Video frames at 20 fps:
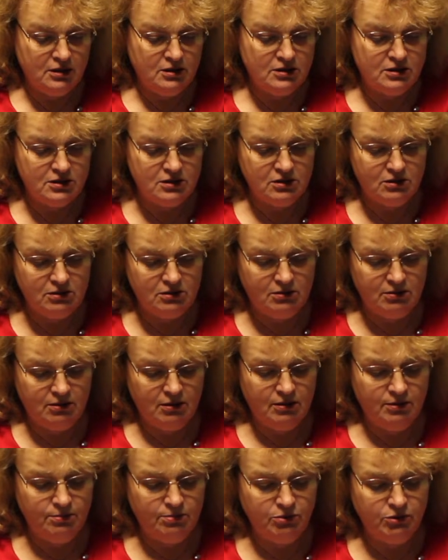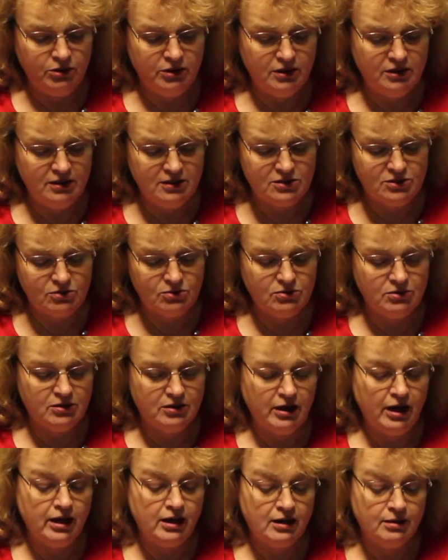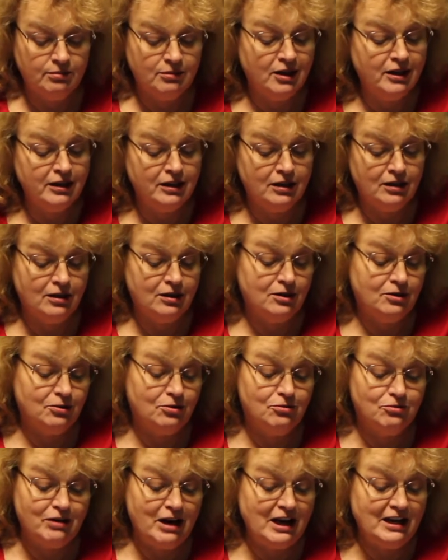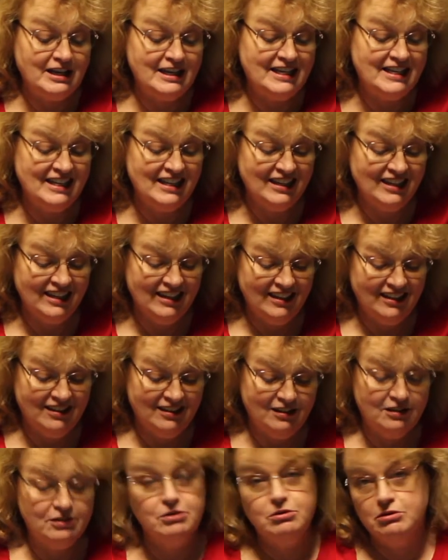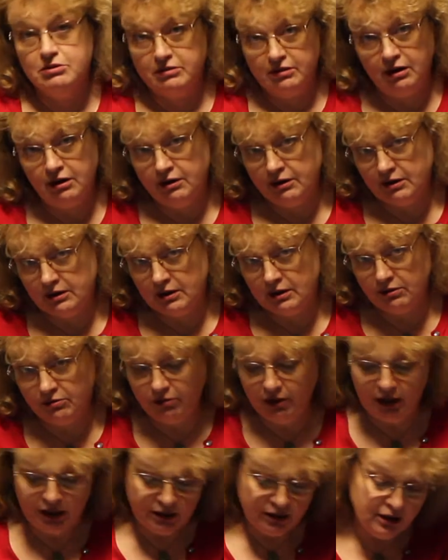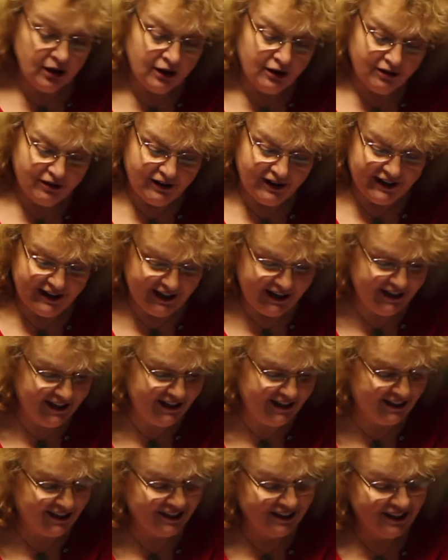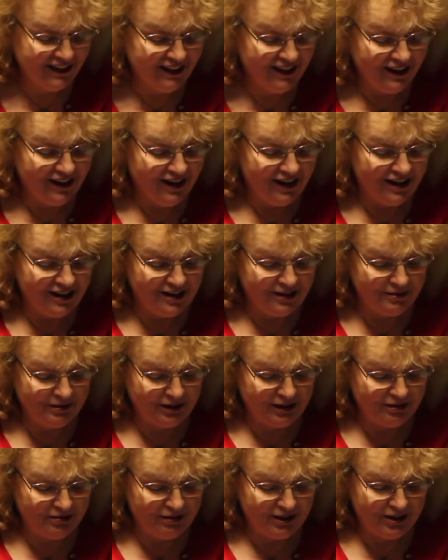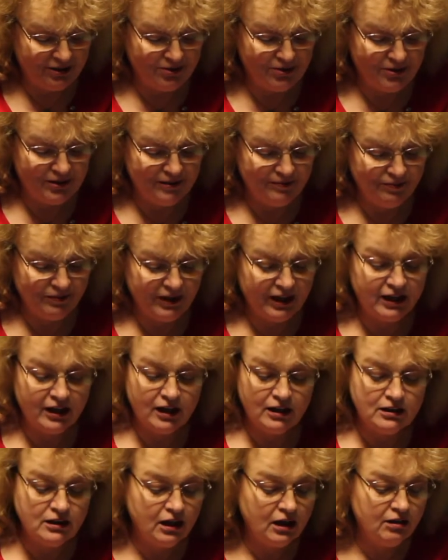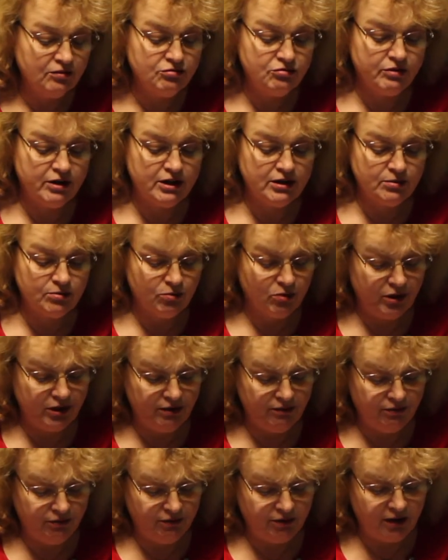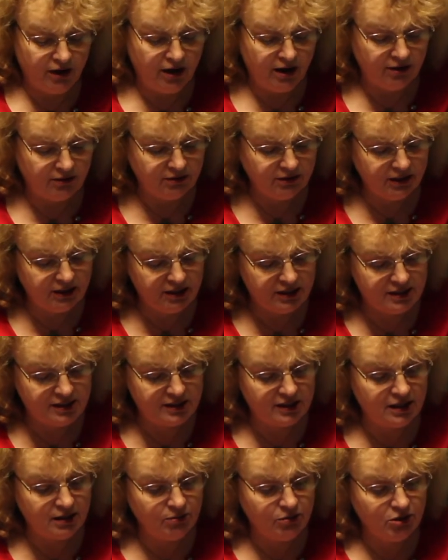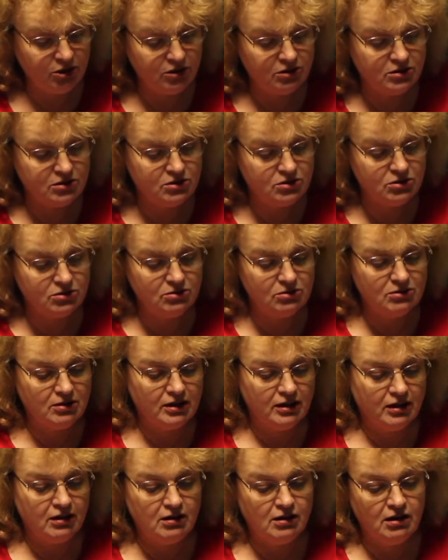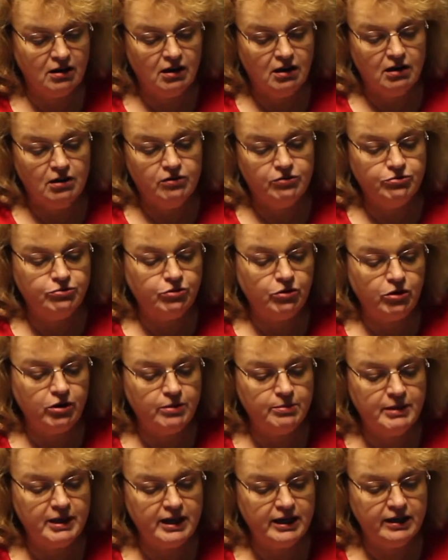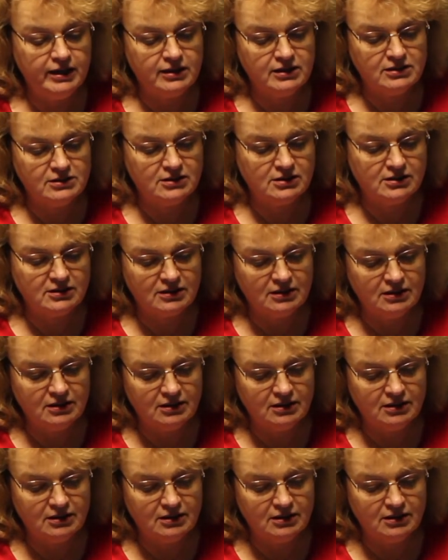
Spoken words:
So I'm putting this on, and I'm liking it already. And you could tell I like red, right? I got red on. And I love red and white for the holidays, and I wanted to do like a farmhouse